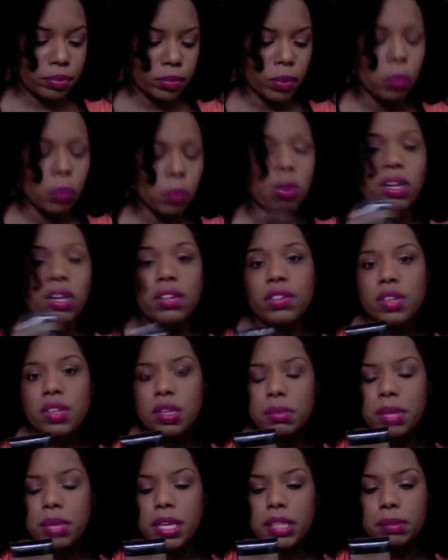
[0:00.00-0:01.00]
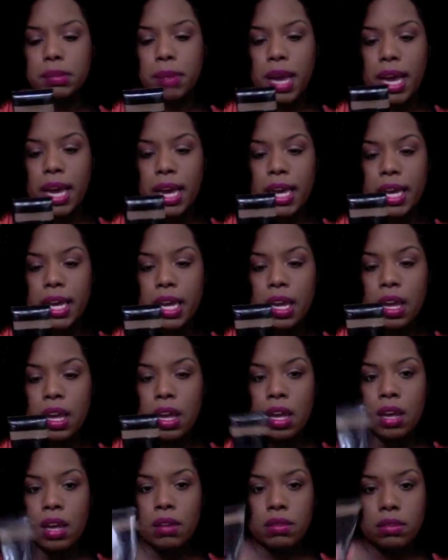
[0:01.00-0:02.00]
one of them is my,
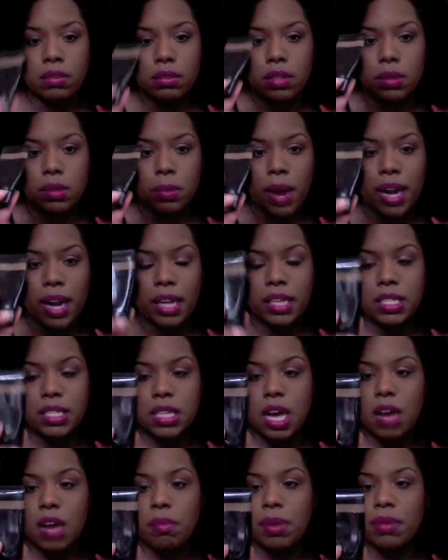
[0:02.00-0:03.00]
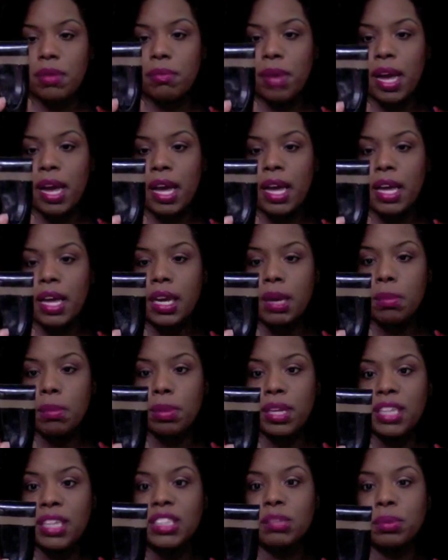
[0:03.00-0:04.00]
the writing is off, but my
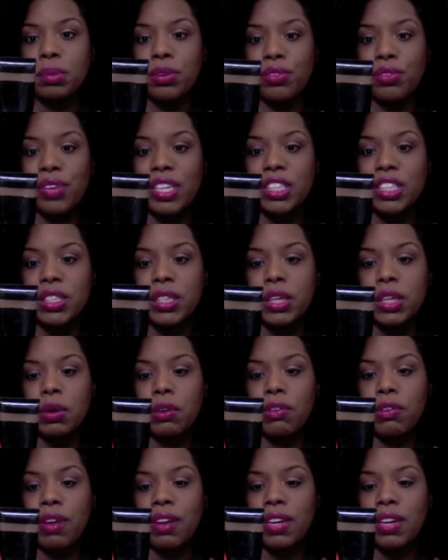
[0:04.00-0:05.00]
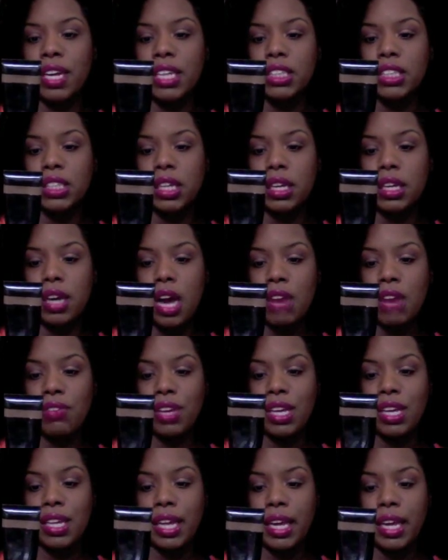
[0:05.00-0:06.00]
Complexion Perfection Liquid Foundation and Coffee
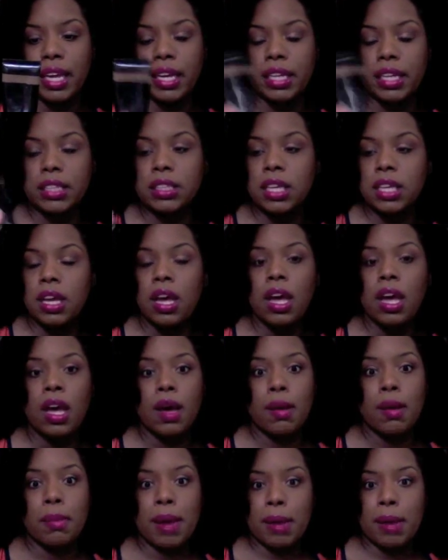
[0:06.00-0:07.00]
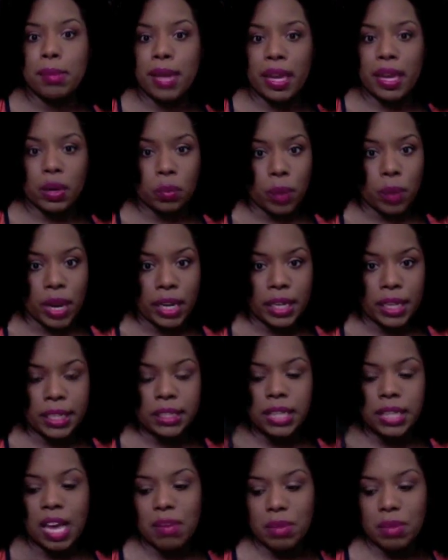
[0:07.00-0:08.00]
Glaze by Black
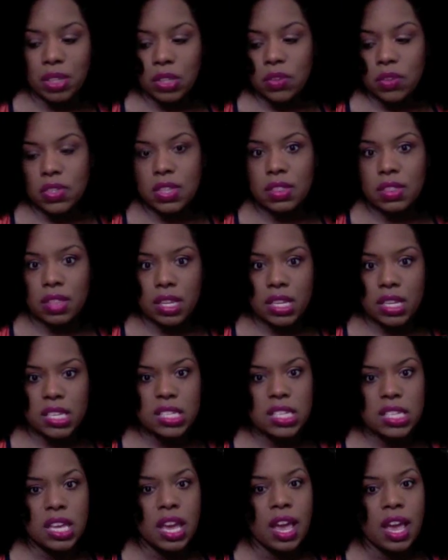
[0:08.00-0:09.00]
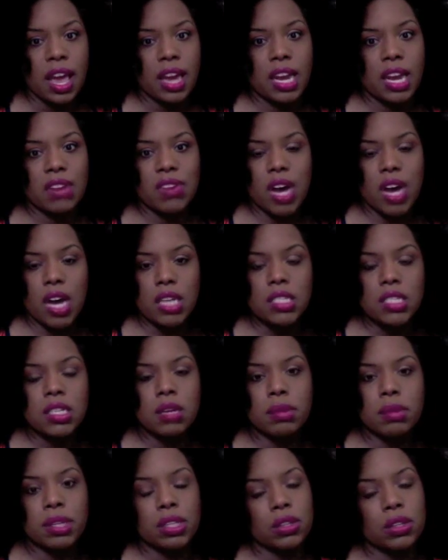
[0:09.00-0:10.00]
Radiance. I've been using this, and I've
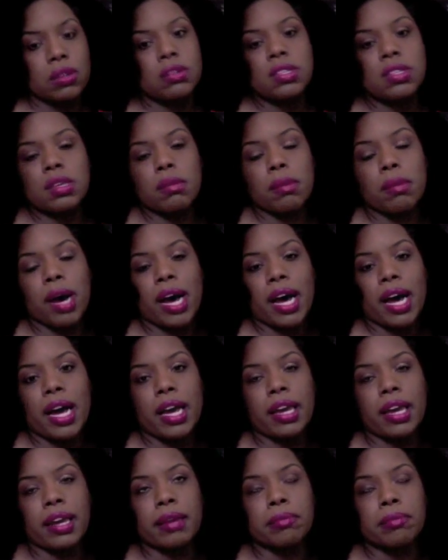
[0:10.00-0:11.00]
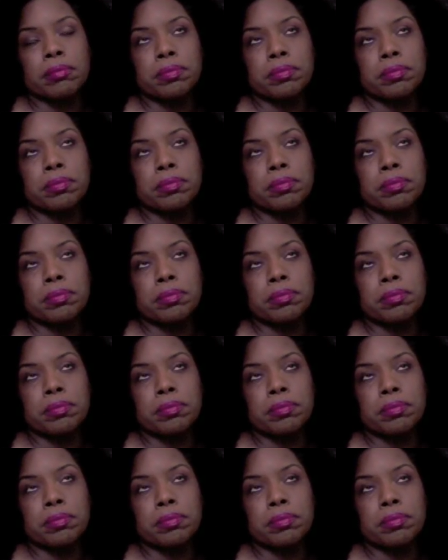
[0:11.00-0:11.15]
also been using my